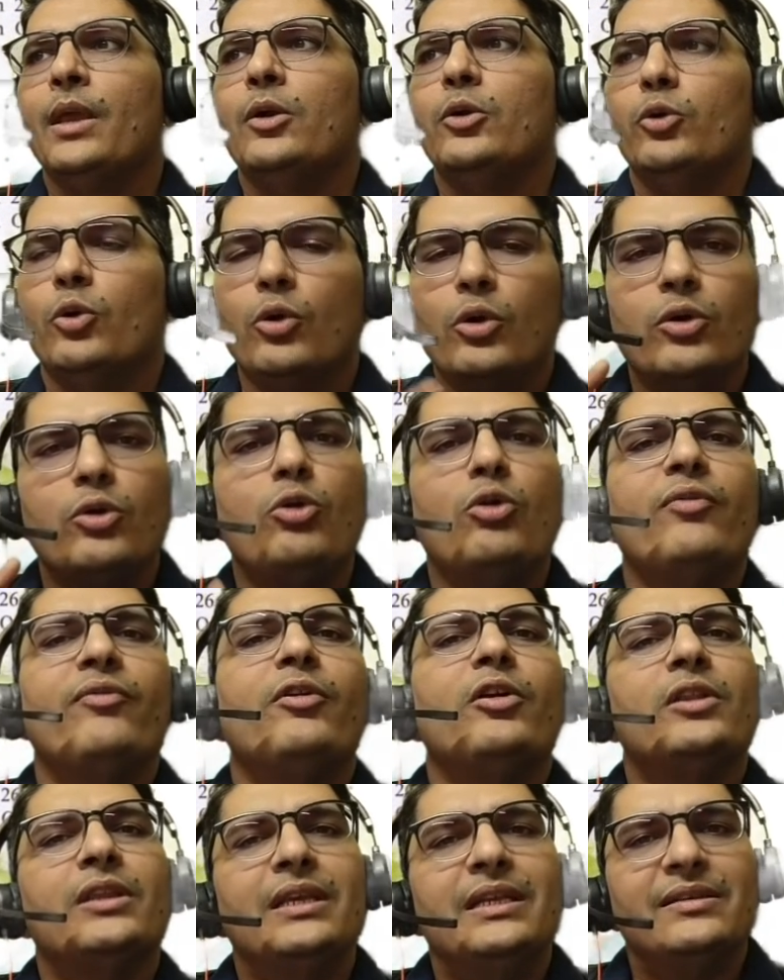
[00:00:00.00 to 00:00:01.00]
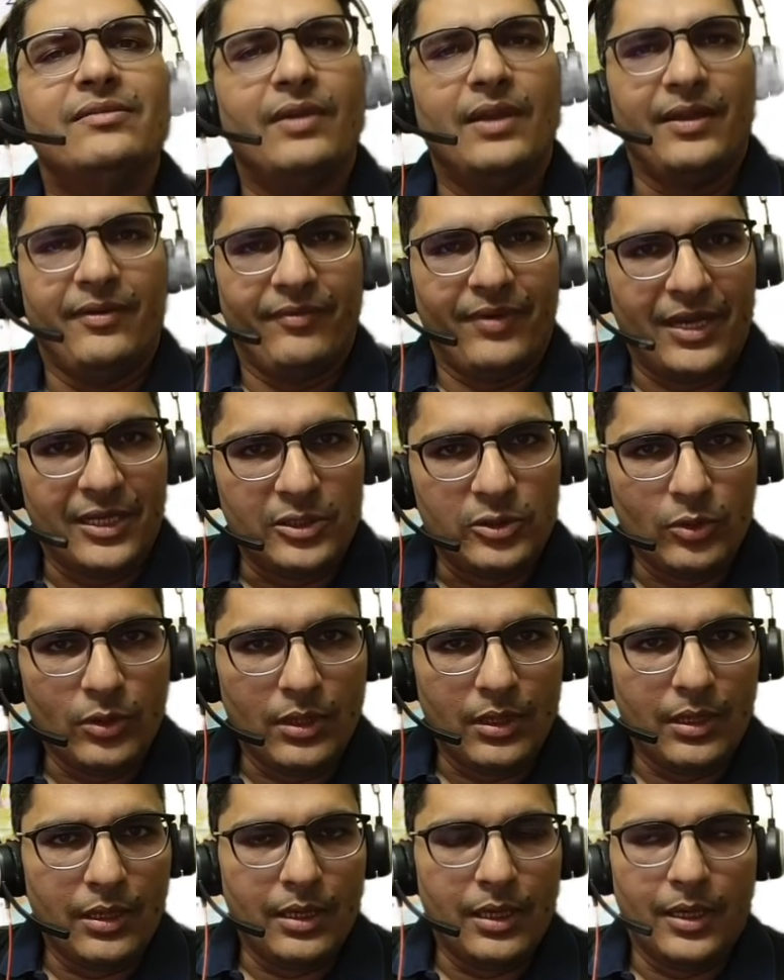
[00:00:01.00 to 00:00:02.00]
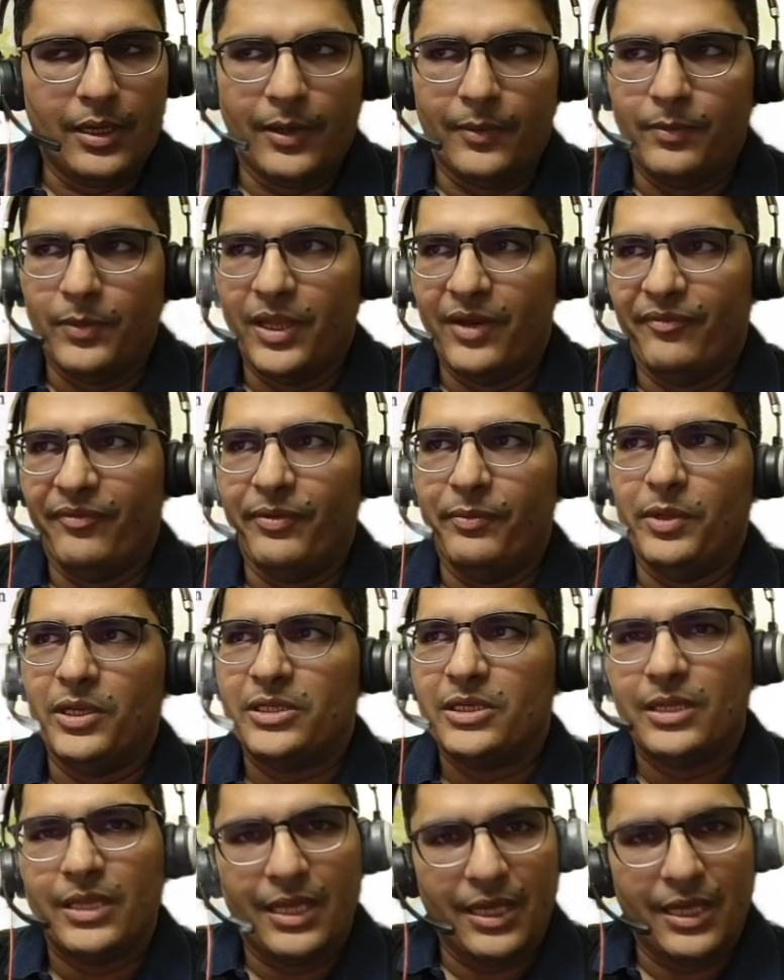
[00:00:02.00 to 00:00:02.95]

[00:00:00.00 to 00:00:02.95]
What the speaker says: Don't go for these very factual information.